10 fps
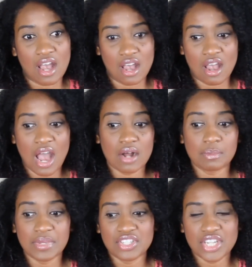
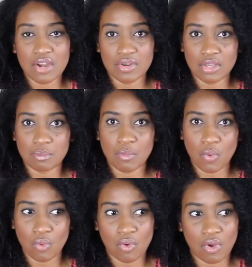I'll be sharing
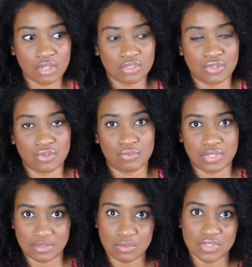more, you know,
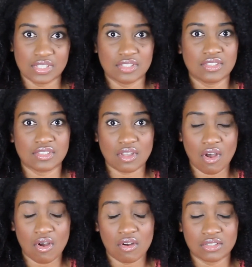resources
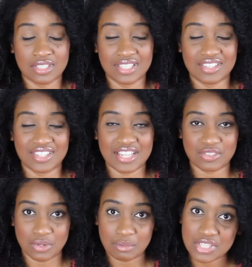in the
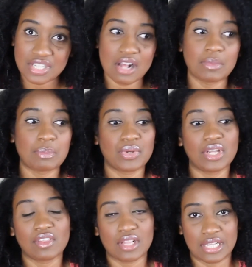description. I'll be
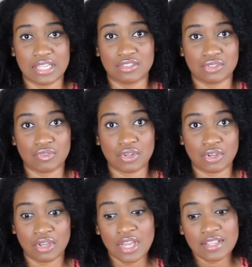putting the links to
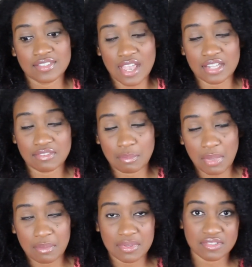the
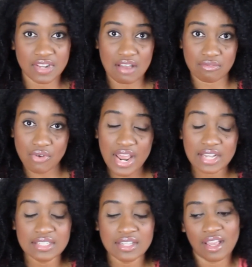scientific papers that I've
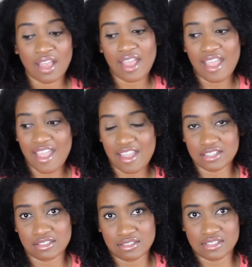read.
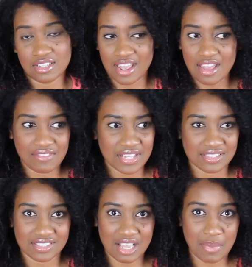And yeah,
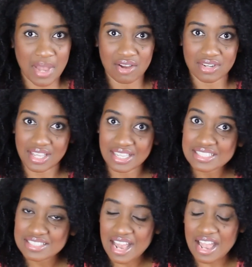that's about
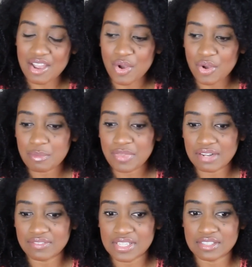it. I hope
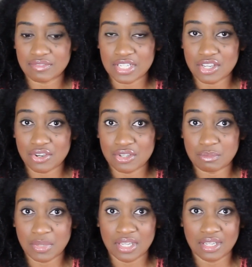that this video
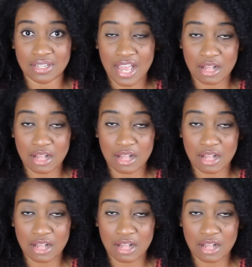has been